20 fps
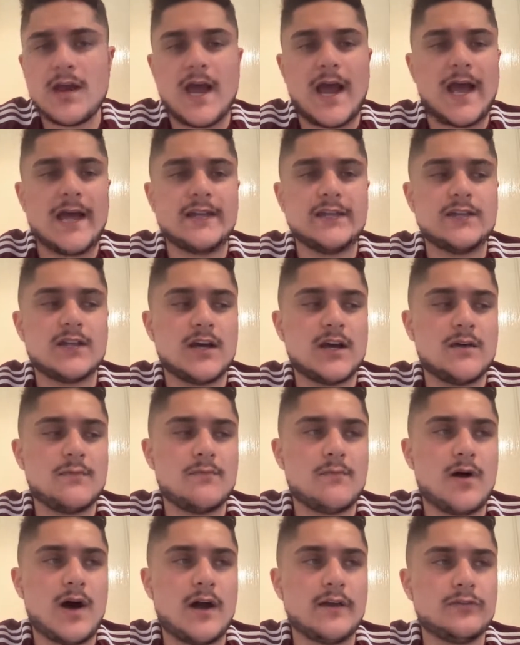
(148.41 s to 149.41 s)
and
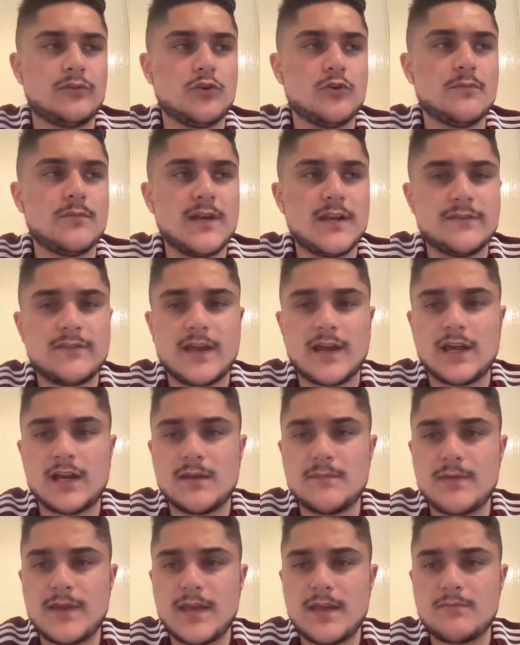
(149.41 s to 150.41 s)
I do believe they're going
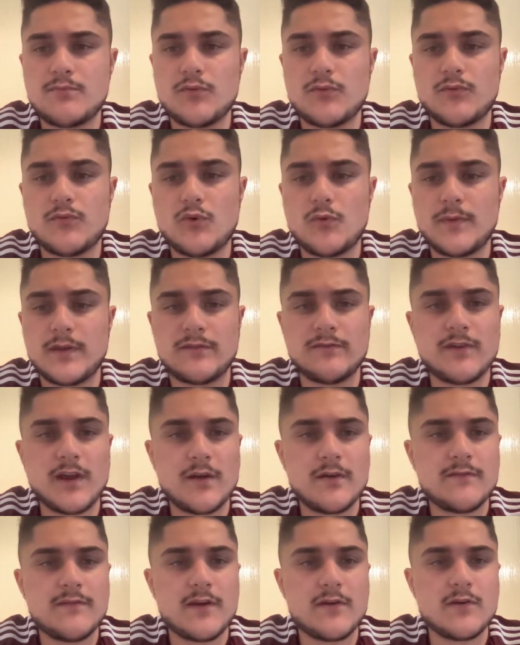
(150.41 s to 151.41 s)
to be performing
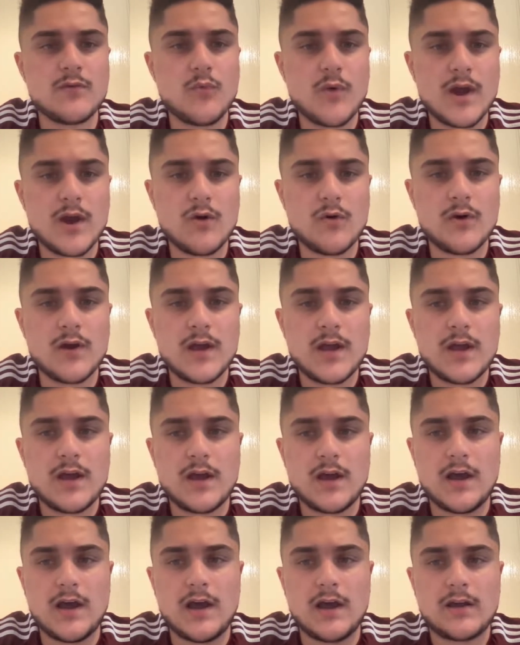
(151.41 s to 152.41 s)
very, very well
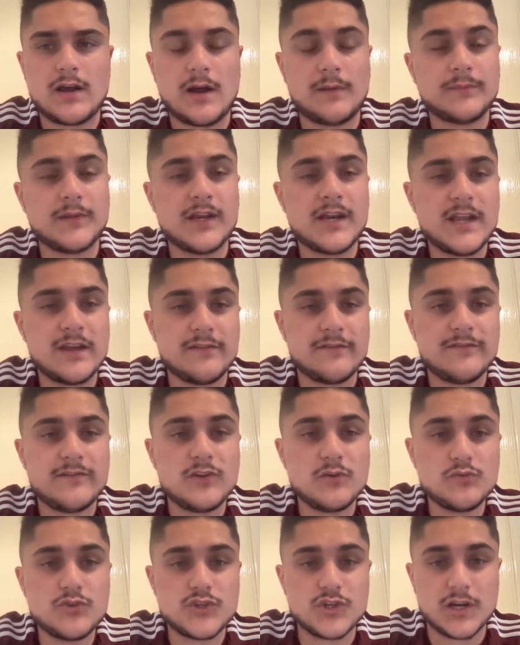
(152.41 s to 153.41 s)
come the near
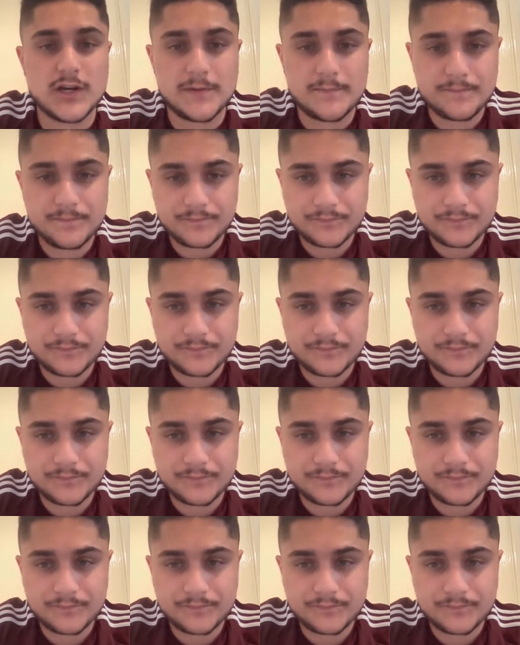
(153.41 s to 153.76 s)
future.